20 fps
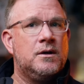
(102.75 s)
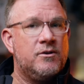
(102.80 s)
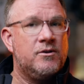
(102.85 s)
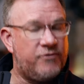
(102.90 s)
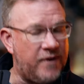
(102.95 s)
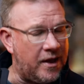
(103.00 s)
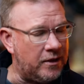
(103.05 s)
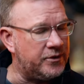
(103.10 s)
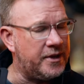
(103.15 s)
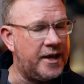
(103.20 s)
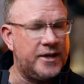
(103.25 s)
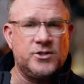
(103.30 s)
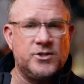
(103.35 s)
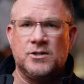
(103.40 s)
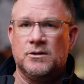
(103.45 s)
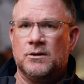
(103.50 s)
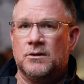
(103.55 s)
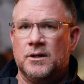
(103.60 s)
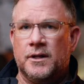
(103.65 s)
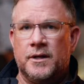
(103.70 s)

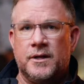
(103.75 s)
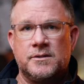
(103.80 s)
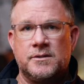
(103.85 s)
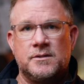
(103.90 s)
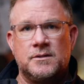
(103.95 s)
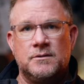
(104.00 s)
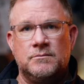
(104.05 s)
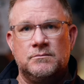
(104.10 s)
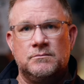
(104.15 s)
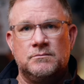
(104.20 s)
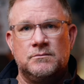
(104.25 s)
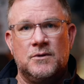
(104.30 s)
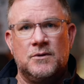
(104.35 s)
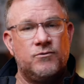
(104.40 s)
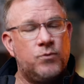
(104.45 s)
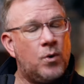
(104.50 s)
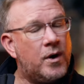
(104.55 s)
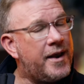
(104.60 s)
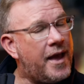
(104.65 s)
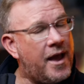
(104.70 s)
foundational list
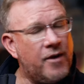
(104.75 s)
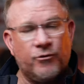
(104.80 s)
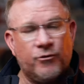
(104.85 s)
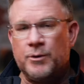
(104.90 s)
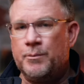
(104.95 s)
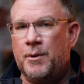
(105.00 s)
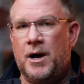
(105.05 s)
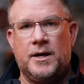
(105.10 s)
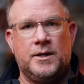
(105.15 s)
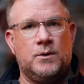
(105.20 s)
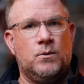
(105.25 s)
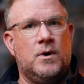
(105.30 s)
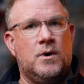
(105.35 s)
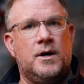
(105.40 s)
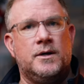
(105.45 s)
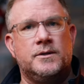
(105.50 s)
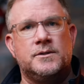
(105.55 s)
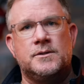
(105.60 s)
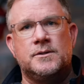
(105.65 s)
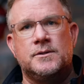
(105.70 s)
of what everybody
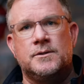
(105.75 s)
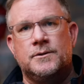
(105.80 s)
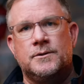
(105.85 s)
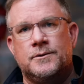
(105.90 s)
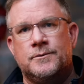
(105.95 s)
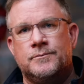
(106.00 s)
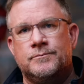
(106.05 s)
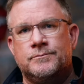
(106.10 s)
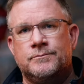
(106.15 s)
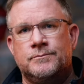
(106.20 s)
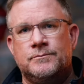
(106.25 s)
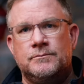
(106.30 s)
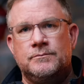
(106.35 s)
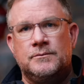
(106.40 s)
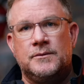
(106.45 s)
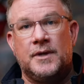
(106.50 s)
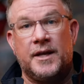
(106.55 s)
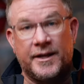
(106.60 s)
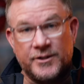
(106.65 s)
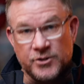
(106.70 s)
wants,
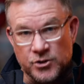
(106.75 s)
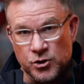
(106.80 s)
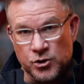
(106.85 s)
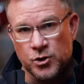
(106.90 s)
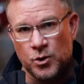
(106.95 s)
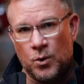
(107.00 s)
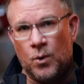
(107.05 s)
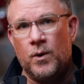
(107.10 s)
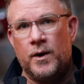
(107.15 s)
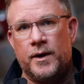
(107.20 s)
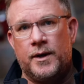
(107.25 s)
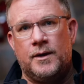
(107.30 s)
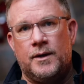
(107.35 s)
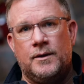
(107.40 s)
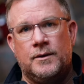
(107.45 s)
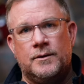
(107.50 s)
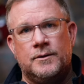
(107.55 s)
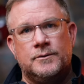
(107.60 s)
and that's joy